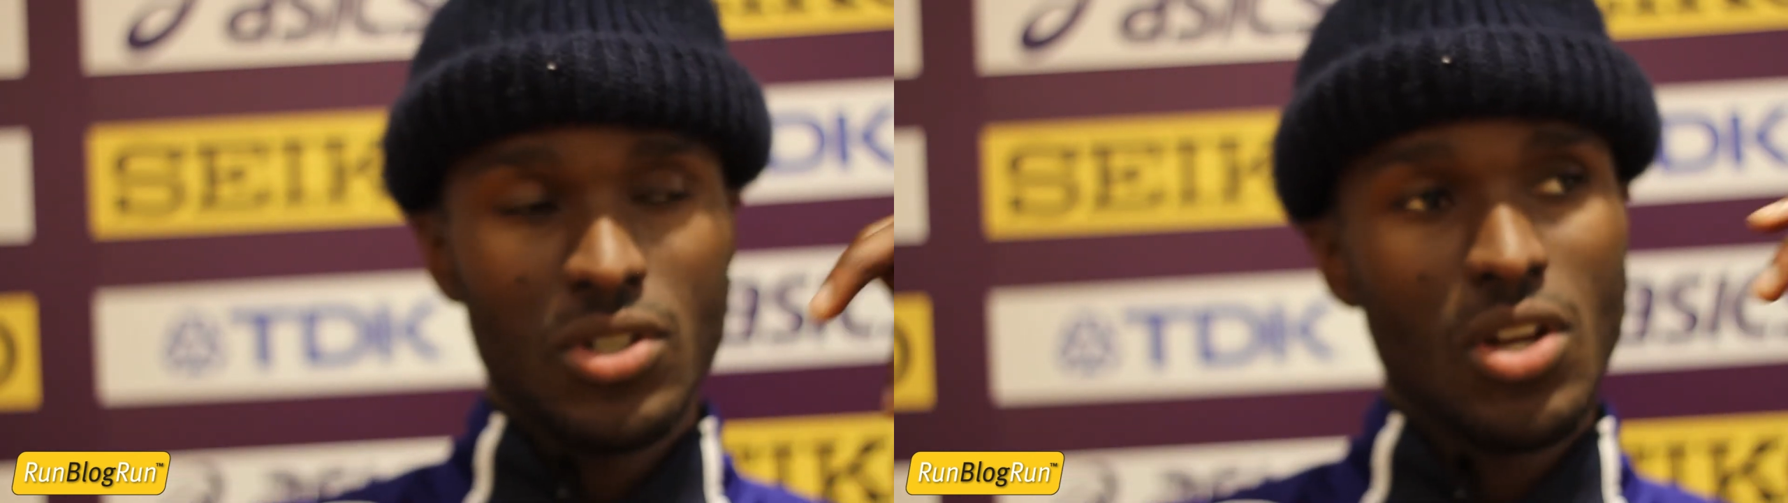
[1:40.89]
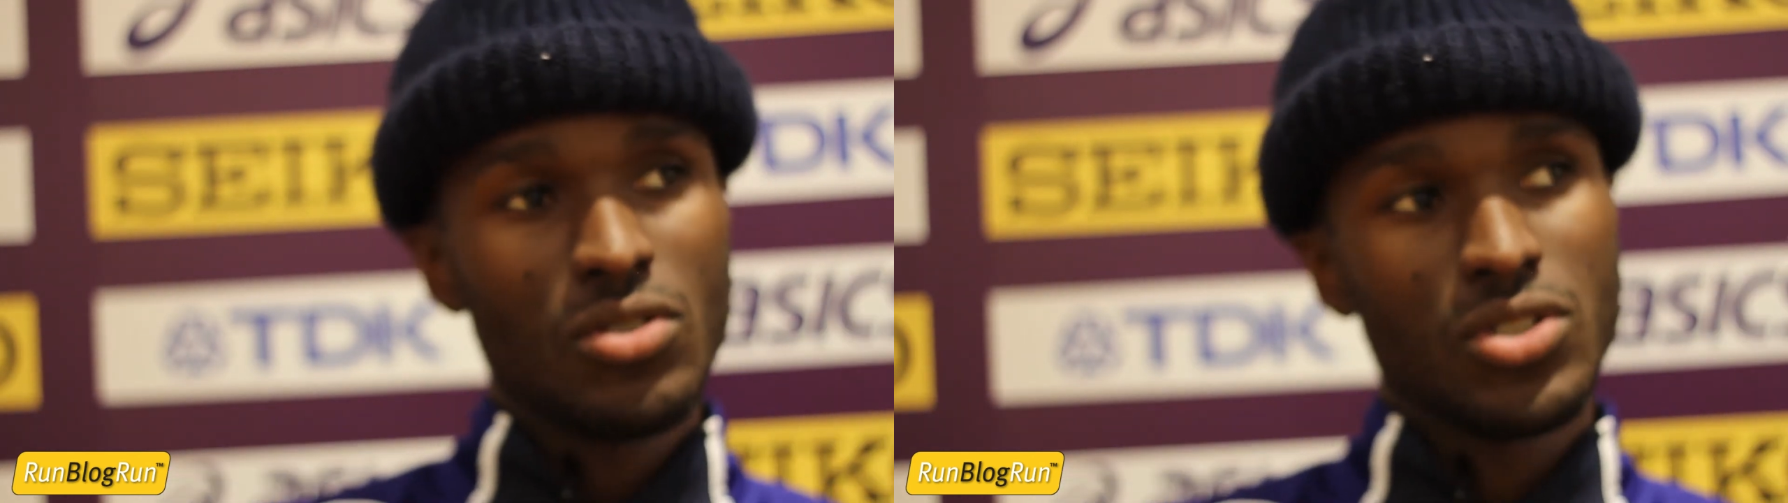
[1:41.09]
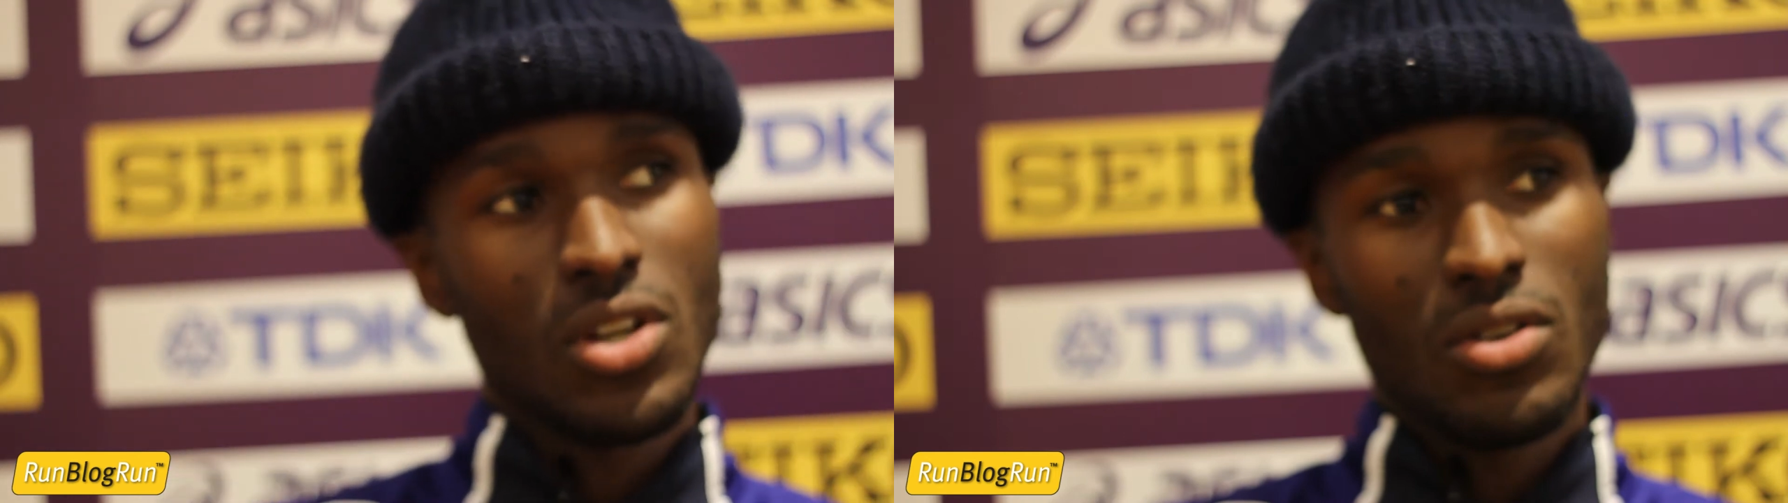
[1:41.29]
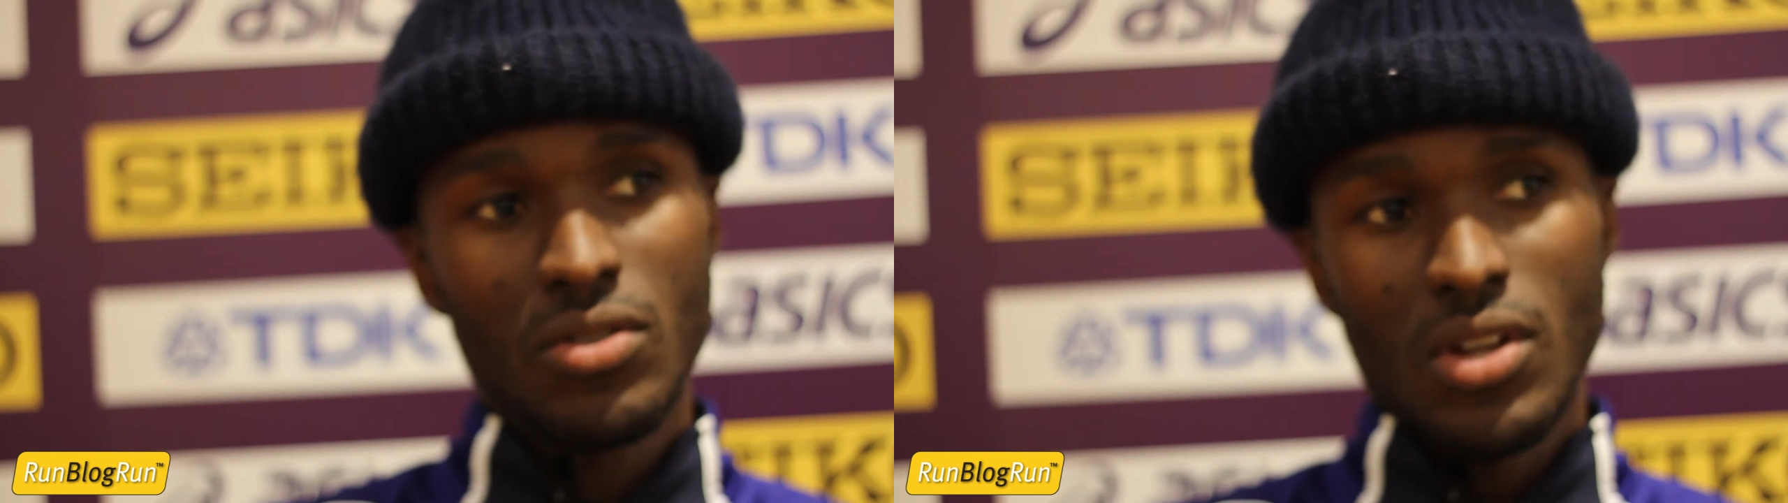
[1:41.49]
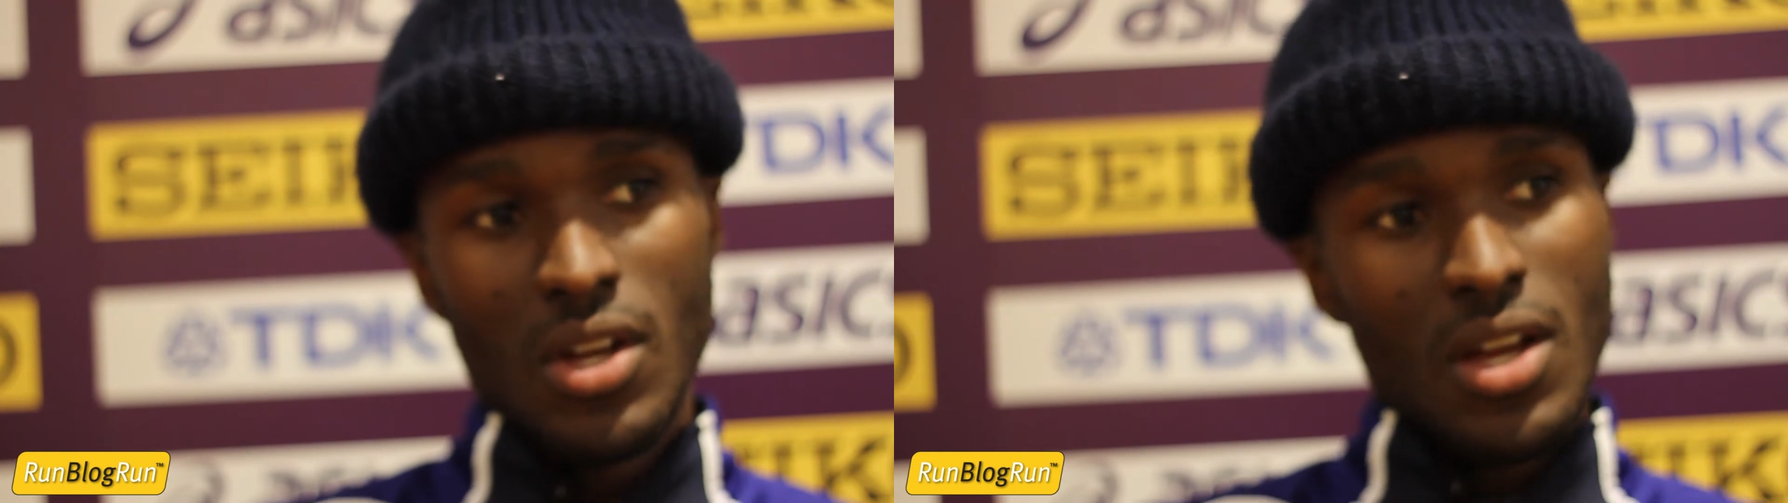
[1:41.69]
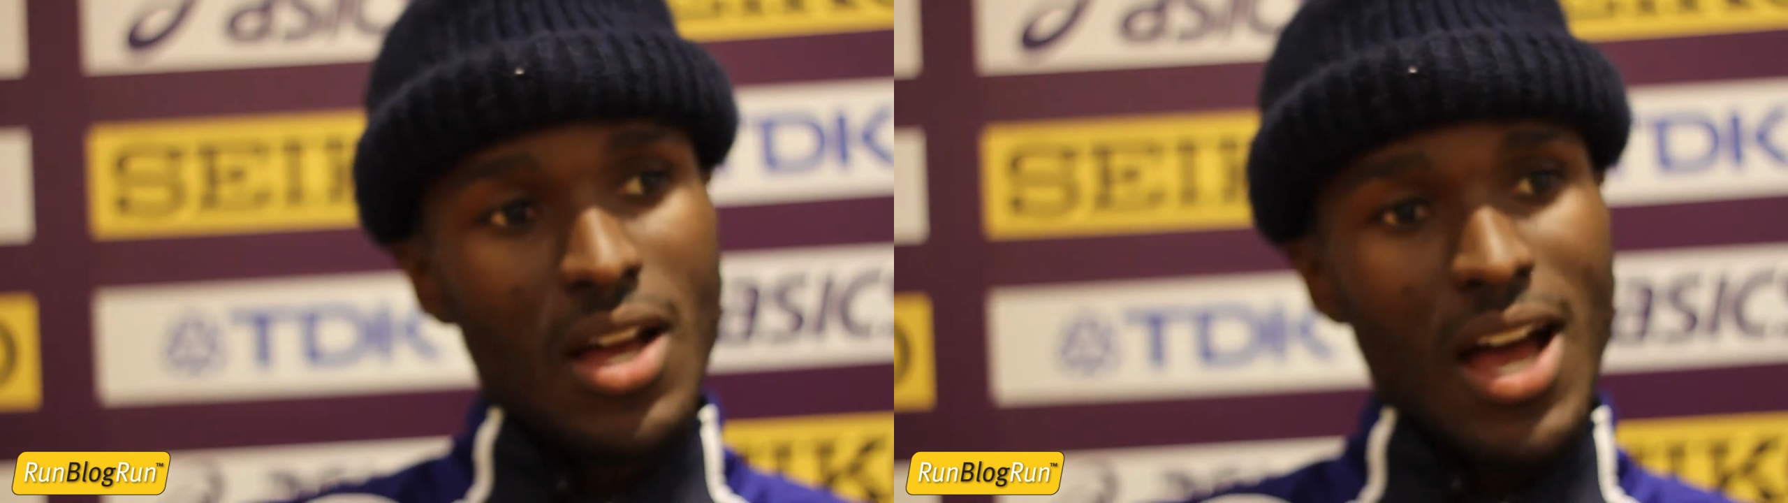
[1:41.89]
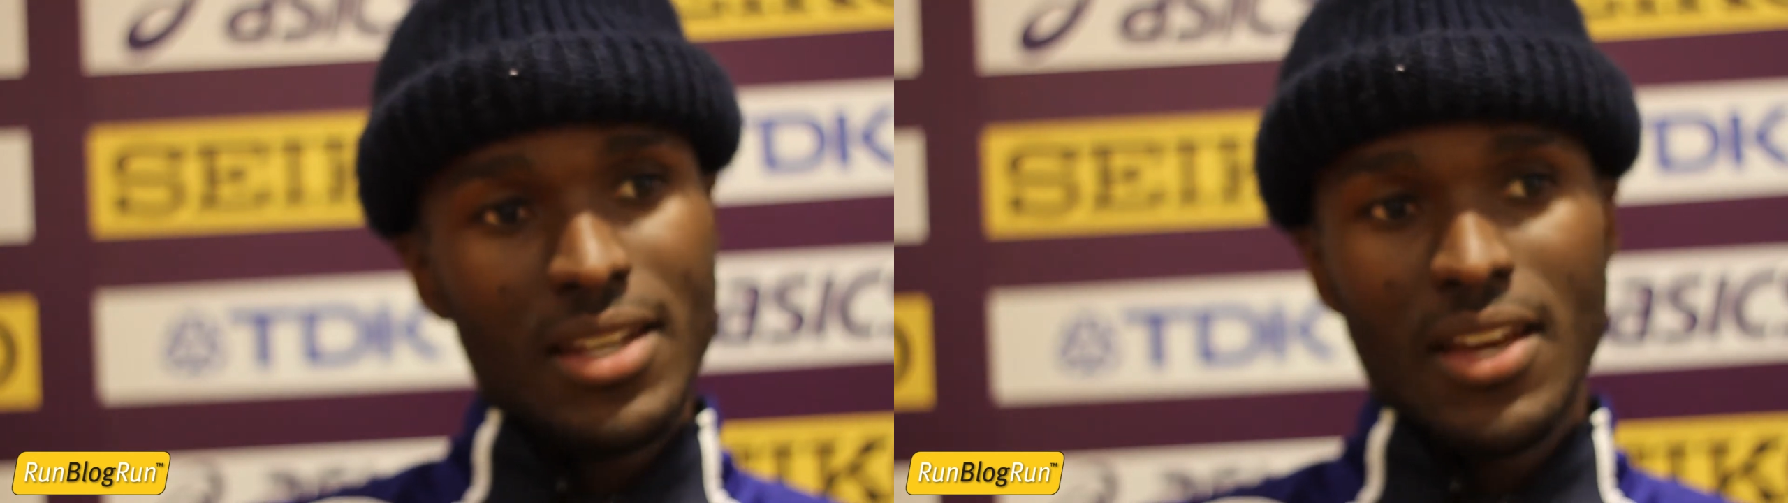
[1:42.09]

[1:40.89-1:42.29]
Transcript: You know, so I